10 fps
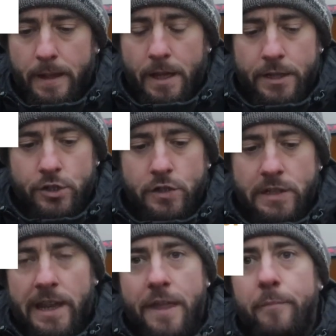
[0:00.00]
and it's
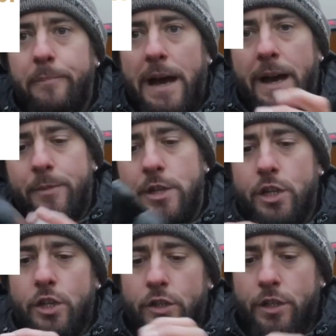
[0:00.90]
just a leather balm that
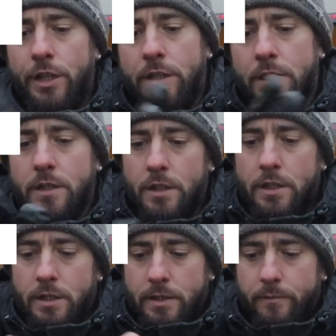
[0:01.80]
you can
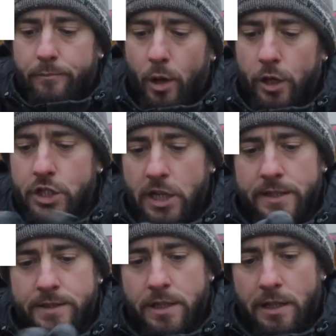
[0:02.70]
polish it
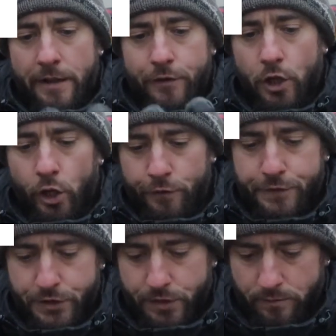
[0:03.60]
into your leather
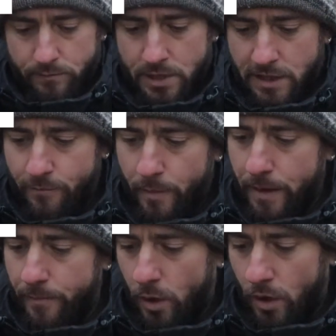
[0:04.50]
gloves to give them a
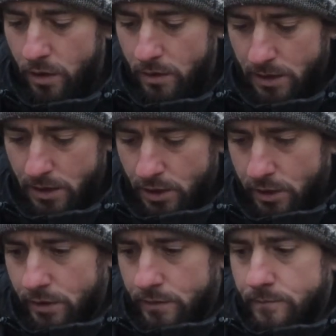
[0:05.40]
bit more
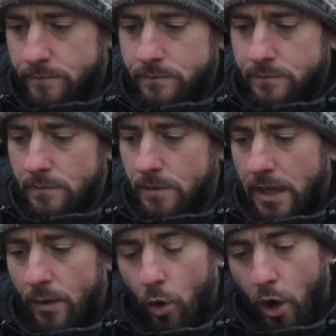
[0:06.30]

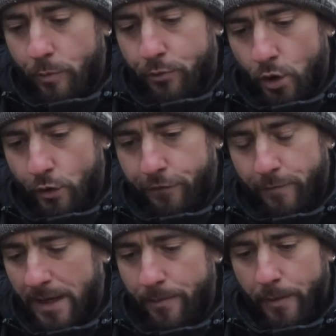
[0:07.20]
uh, waterproof,
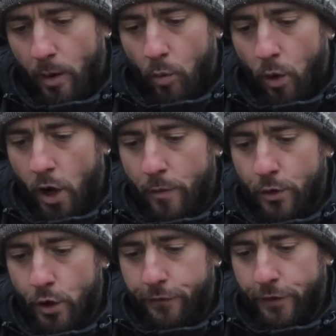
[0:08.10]
make them a bit more
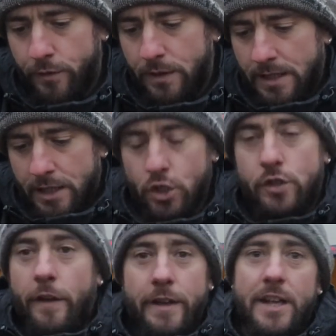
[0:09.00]
waterproof, and
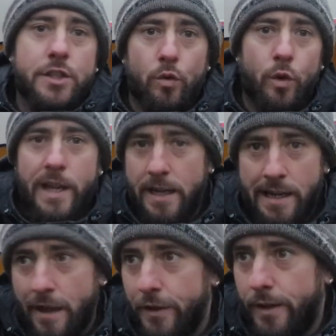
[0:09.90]
just uh, as you would any
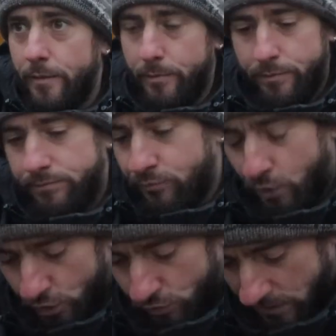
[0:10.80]
leather
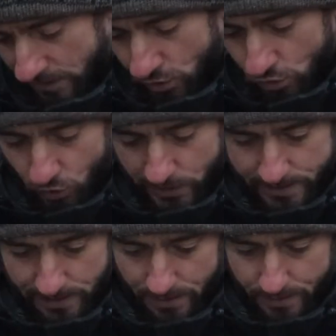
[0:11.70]
product, really, just
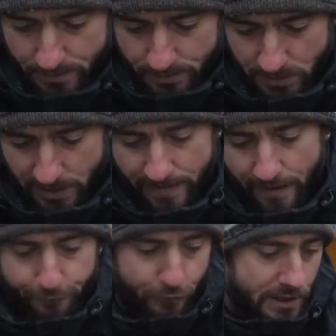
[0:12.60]
treat it. So you get
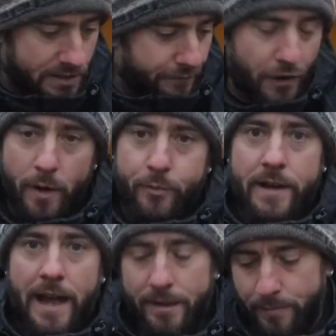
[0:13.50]
that free. So I thought I'd
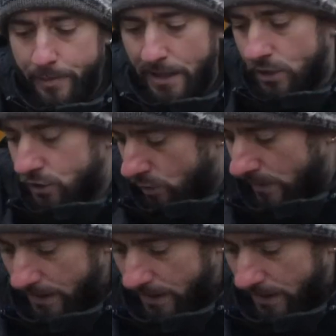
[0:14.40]
bring that and maybe I could do